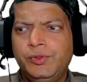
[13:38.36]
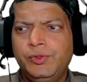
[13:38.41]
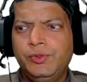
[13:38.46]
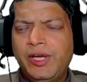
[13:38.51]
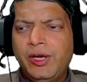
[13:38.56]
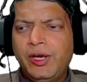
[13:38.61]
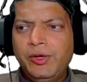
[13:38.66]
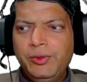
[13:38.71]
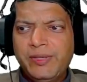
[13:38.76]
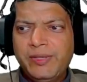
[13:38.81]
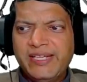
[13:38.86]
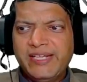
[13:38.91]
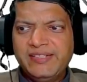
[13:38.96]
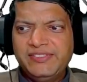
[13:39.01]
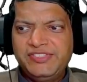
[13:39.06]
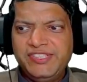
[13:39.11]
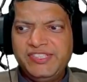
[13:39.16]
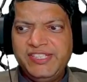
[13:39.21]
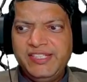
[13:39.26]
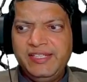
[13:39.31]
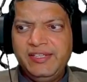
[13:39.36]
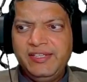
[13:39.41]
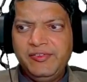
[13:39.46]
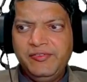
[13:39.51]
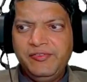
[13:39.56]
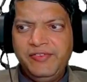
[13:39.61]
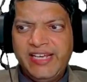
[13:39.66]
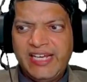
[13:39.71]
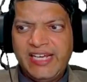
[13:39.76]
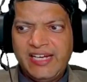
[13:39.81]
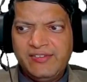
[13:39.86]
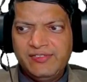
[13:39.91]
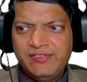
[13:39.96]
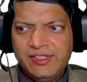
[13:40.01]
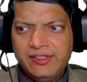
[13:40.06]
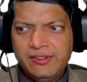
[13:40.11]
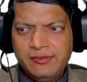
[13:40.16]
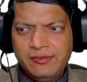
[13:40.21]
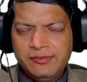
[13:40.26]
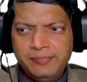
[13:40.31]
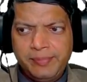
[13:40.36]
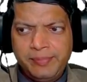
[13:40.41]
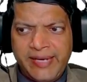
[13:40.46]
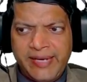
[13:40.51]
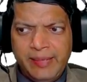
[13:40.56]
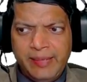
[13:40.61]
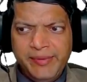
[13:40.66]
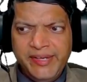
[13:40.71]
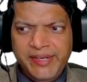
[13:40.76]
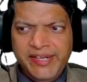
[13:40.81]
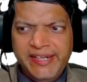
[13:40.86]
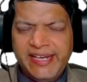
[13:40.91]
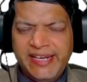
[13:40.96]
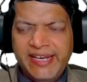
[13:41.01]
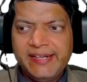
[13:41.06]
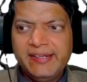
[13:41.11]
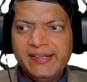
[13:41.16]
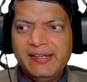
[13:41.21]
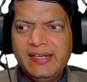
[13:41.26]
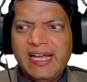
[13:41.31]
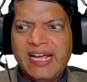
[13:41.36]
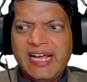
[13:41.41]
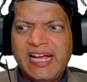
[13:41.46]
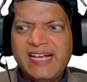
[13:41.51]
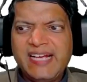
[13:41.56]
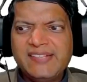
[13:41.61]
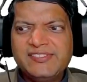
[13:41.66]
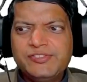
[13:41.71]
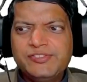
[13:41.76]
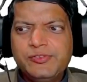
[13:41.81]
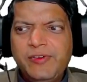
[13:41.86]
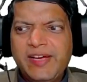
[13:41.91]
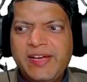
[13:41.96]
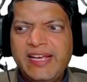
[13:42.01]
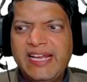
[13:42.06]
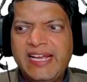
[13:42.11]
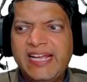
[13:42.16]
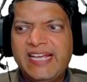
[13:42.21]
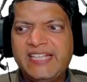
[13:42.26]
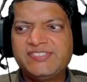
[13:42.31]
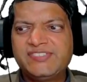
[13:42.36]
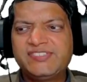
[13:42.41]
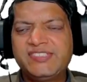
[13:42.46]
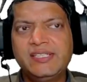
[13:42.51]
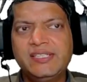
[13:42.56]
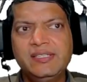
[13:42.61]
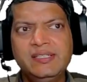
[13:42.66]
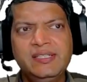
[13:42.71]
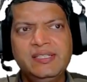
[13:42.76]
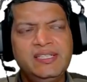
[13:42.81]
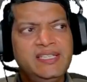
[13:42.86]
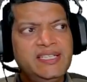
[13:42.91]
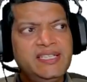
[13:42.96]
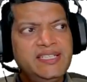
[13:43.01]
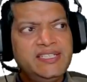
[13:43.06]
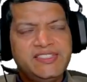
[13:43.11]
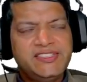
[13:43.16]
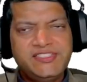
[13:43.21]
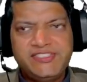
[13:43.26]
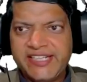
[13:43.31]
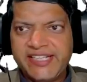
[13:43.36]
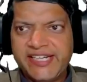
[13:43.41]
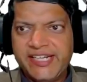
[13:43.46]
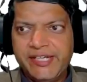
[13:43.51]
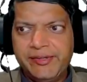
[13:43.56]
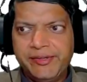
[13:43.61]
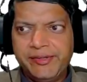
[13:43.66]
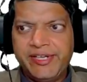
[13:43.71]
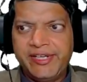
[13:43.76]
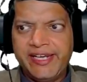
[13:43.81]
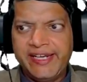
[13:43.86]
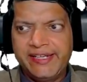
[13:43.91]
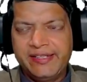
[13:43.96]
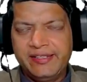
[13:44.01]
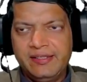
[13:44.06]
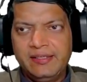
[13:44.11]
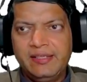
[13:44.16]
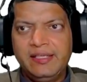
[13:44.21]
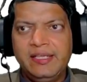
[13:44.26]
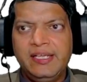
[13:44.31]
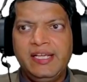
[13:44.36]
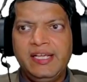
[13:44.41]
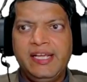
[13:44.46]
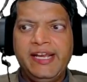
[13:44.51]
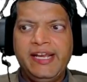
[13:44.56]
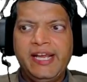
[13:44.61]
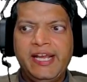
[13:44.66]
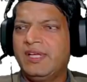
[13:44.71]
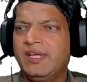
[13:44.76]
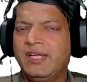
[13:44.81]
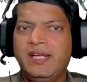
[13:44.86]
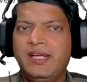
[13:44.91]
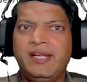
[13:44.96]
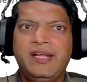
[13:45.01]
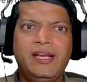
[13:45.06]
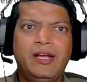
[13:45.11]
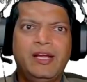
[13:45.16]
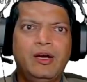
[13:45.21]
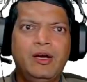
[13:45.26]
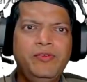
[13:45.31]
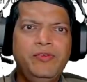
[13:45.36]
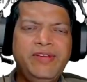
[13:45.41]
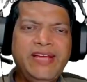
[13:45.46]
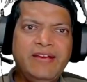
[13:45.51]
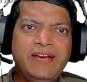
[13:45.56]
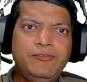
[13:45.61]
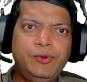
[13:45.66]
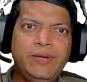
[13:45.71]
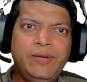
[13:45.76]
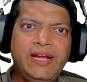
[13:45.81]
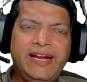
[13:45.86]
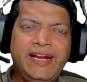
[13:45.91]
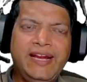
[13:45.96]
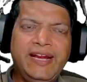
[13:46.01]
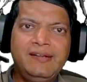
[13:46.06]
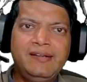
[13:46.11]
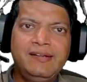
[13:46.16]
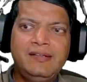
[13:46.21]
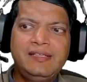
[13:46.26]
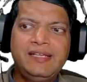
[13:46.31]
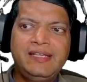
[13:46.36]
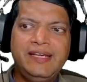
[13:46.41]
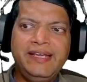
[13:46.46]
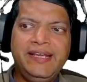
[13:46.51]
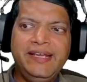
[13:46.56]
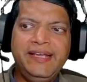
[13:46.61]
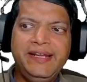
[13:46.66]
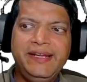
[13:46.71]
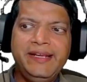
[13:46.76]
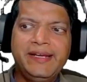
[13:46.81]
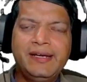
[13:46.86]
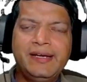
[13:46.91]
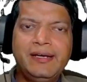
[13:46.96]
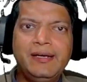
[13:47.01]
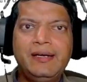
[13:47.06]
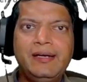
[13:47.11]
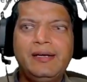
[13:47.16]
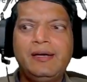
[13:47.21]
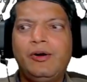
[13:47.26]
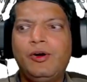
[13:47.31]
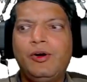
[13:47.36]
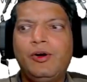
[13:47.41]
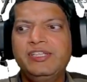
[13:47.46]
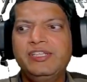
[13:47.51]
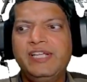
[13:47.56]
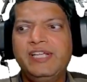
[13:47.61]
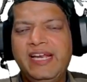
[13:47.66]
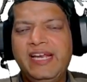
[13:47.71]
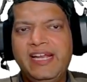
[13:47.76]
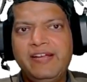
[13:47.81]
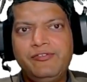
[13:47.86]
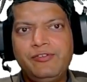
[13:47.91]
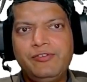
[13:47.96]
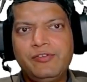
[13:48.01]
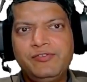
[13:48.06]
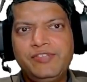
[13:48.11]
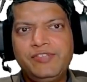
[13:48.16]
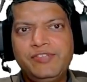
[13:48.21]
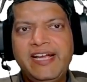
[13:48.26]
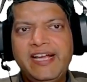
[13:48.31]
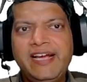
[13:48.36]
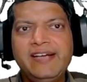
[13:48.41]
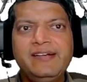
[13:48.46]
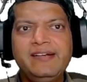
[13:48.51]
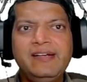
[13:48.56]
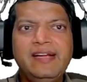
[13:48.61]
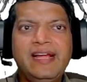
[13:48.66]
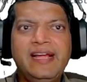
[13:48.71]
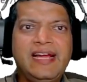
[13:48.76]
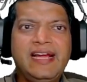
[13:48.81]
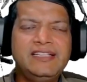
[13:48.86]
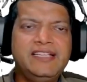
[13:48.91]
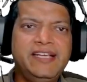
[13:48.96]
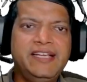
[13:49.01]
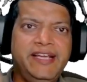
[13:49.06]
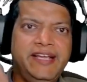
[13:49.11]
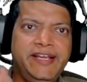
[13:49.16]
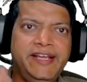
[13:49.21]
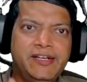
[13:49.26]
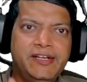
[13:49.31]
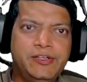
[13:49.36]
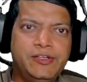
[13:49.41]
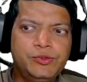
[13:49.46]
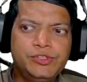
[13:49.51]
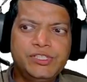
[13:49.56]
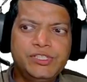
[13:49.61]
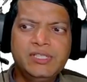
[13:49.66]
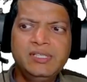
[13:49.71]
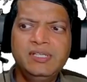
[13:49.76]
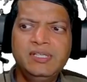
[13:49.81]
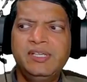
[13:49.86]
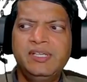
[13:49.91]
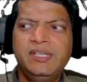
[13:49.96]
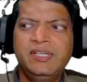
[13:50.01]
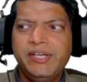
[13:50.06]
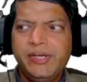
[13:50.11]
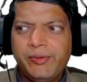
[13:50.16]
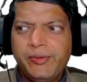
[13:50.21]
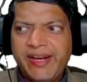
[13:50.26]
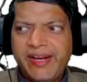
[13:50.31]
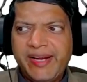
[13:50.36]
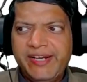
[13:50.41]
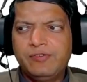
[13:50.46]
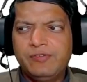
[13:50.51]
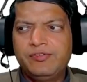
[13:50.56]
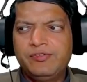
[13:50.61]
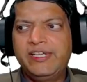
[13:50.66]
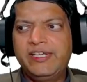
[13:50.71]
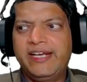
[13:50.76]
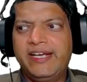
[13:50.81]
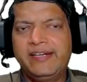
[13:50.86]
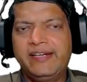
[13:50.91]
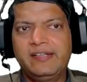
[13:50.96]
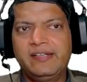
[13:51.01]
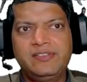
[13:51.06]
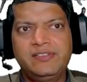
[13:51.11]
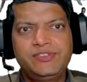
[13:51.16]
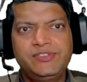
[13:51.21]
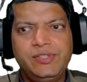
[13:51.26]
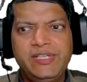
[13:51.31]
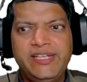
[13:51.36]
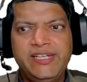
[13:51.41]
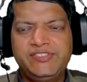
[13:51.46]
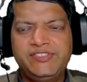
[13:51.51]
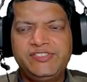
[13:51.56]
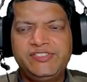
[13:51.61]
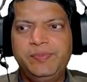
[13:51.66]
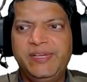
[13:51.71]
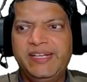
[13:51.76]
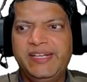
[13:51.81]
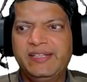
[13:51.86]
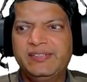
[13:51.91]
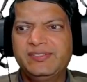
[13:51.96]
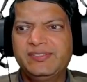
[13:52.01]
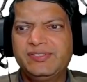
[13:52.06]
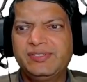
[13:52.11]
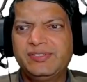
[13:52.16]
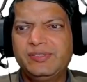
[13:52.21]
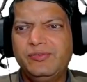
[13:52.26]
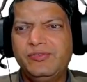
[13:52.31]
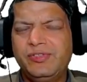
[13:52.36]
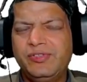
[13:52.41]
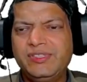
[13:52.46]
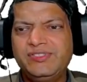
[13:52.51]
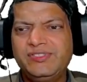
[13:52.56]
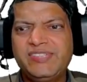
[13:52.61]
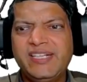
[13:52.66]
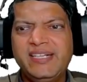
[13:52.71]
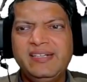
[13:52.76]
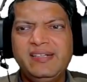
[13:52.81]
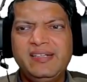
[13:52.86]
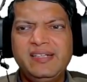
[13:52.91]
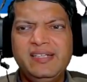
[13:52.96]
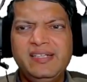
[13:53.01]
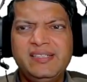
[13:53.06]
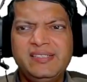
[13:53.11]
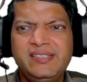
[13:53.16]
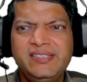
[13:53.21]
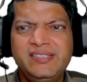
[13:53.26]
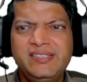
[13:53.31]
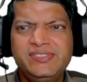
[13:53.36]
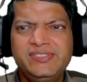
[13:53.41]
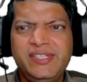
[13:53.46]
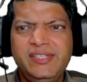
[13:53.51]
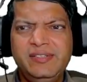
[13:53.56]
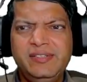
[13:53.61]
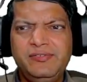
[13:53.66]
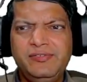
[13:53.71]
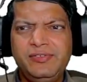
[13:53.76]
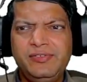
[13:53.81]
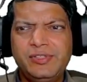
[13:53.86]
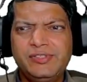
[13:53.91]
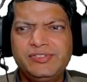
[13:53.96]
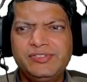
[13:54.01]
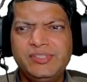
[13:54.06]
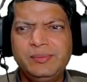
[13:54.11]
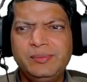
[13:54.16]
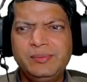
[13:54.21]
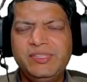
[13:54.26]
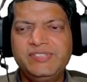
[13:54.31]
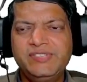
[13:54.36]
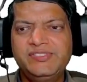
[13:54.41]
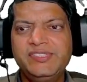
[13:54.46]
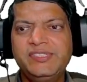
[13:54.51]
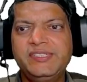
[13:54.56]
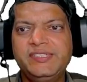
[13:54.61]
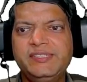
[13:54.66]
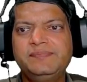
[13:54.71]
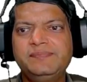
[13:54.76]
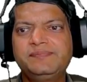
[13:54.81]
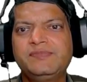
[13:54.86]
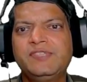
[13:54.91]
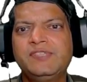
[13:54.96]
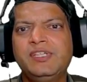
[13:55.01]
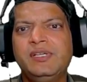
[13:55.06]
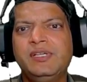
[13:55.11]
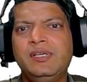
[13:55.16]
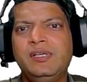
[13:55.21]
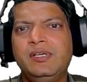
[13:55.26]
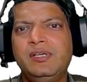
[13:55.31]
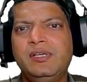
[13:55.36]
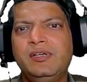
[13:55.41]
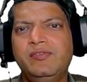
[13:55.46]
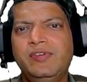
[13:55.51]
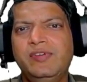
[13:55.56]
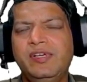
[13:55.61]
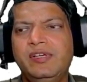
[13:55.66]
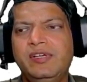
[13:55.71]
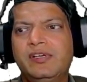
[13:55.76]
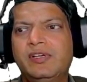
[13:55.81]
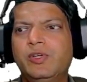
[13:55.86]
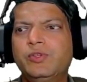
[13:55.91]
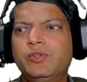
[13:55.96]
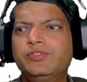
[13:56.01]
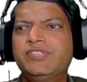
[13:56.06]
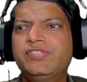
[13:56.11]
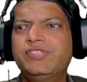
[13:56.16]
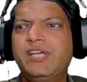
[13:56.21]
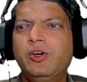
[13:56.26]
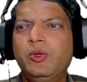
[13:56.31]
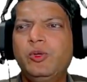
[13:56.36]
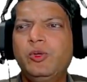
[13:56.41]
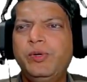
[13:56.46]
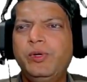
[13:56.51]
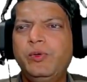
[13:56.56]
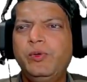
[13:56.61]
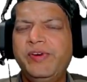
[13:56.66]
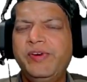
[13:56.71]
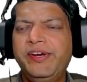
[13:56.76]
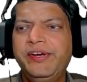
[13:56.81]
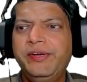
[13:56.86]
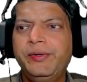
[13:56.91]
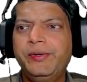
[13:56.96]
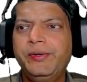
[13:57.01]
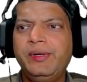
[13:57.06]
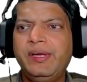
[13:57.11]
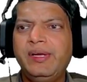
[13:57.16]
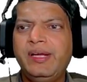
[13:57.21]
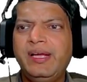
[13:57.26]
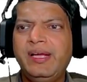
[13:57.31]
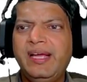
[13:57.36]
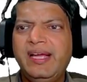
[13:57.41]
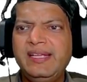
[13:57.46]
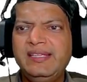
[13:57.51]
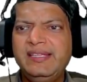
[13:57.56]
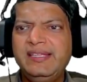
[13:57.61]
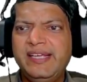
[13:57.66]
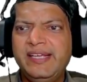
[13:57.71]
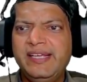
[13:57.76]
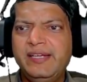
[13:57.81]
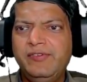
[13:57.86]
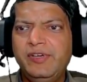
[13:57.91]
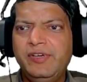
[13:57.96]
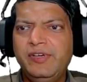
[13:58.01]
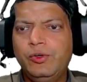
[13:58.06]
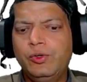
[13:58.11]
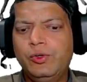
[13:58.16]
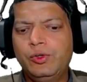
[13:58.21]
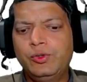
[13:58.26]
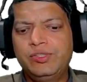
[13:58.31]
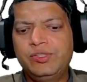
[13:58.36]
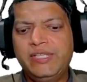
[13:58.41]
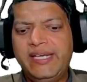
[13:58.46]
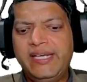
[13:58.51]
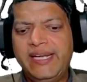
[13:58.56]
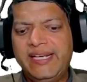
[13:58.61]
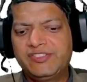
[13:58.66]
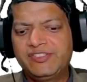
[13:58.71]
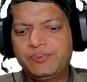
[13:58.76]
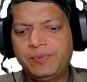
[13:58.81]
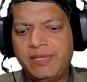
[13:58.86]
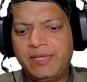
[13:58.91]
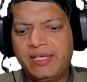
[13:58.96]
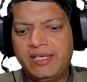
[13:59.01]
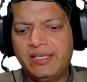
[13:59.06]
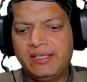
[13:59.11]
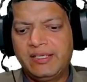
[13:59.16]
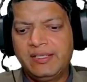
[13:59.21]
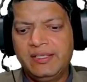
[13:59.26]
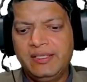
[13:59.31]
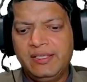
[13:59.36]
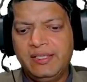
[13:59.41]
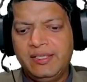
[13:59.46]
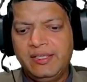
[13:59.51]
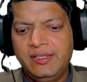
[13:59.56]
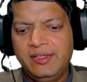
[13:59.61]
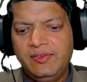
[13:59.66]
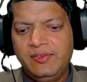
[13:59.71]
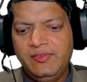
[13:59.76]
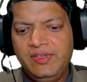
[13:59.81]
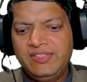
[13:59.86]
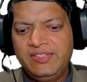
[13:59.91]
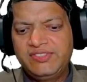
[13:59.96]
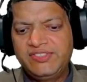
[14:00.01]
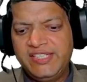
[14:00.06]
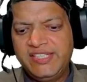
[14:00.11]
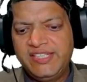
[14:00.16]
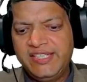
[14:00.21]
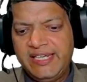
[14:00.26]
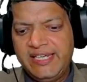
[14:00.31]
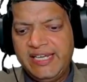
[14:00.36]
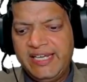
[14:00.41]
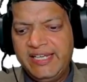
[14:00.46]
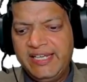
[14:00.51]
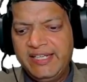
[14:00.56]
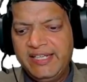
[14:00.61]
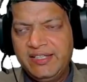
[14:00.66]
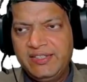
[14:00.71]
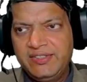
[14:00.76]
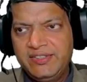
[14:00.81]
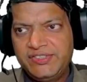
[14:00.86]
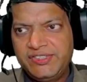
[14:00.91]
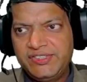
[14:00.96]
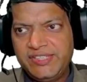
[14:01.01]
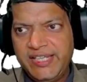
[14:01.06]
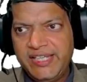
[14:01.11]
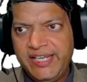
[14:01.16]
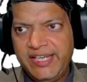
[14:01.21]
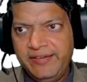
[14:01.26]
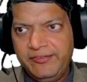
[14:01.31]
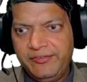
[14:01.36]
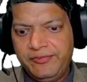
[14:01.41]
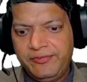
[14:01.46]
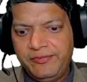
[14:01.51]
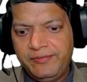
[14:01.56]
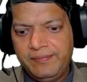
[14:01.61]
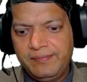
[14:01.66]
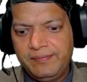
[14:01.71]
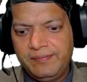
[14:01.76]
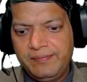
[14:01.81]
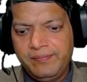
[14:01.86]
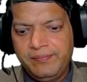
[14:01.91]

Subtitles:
So now you can see we have the primary diagonal as well as the secondary diagonal. Now we have to handle the area on the left of the diagonal and the area to the right of the diagonal. So let's begin. So first I'll clear the screen for simplicity. We'll close the output window, and then we'll go to the next part. We'll say else if.